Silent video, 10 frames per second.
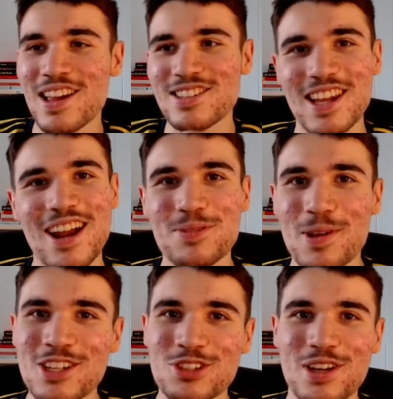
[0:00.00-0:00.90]
So yeah, that was a
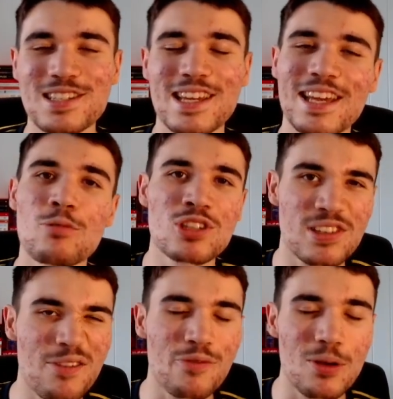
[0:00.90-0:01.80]
bit interesting. It was a
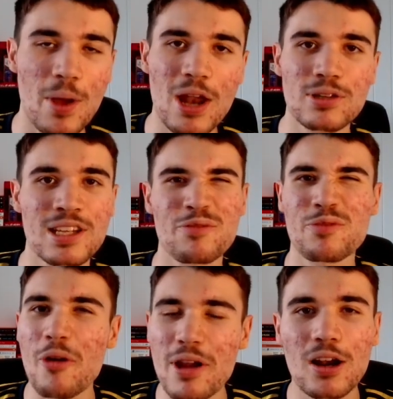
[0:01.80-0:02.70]
definite penalty,
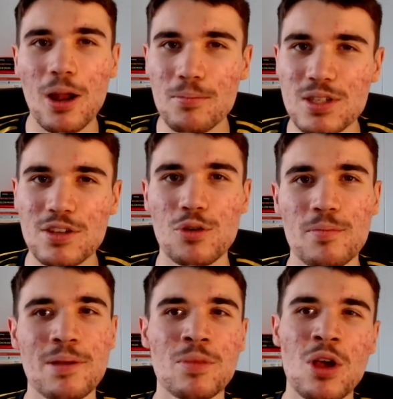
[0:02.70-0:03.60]
very clumsy from
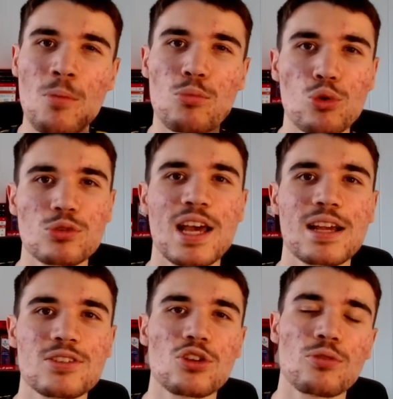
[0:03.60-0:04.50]
him, brought Saka
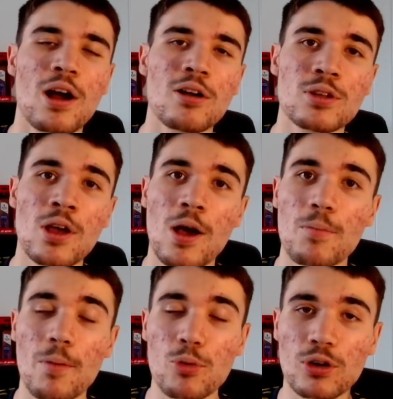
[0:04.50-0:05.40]
to the ground.
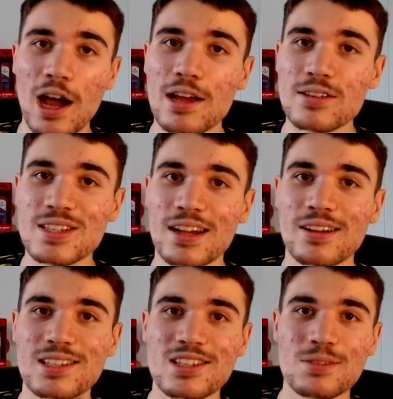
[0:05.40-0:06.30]
But Bukayo Saka
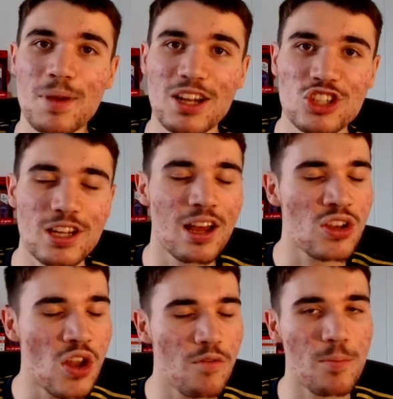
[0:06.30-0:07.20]
dispatching
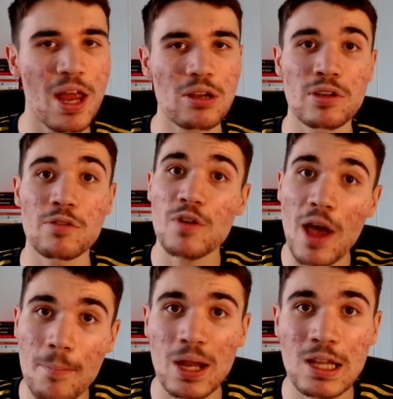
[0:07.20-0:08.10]
another penalty,
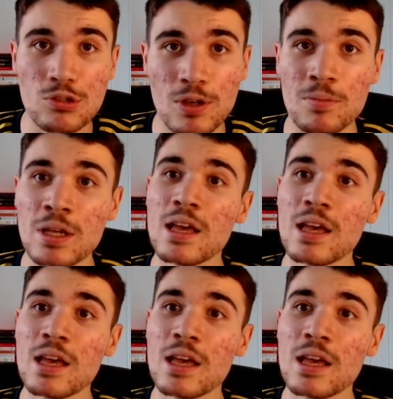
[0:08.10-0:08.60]
fair play to him.